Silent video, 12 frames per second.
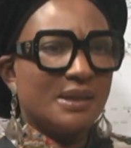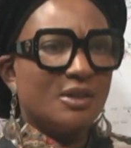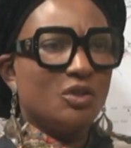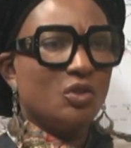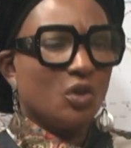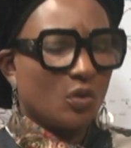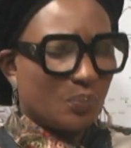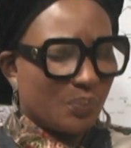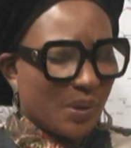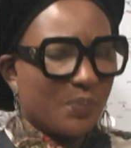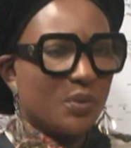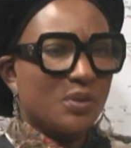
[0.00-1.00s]
your
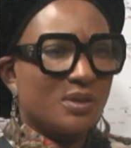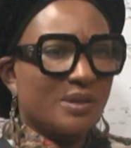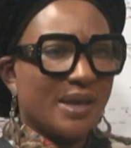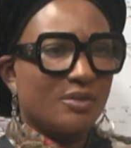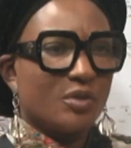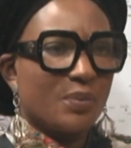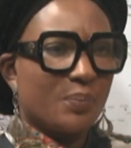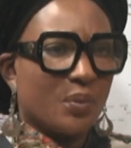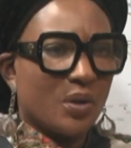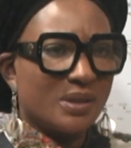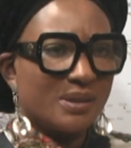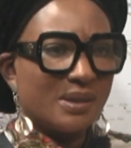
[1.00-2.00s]
people-centric
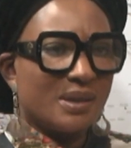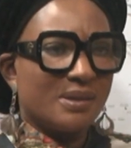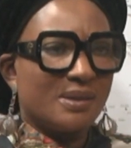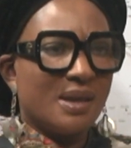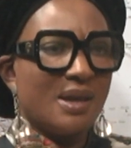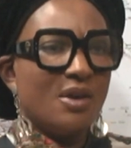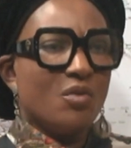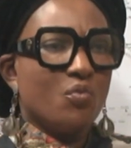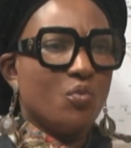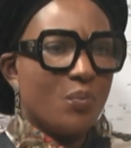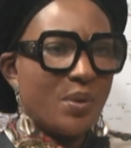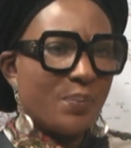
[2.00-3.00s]
policies
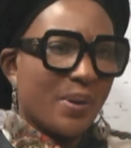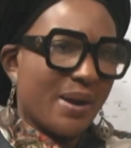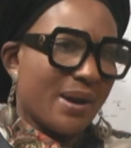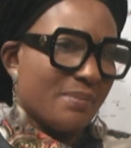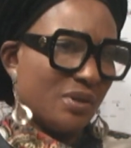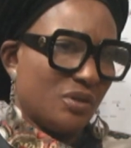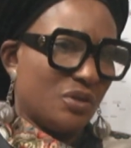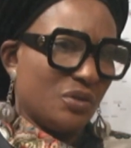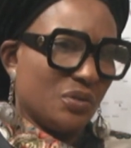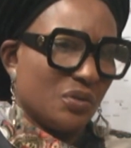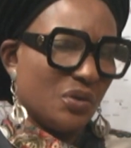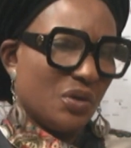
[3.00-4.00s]
will be paramount to you.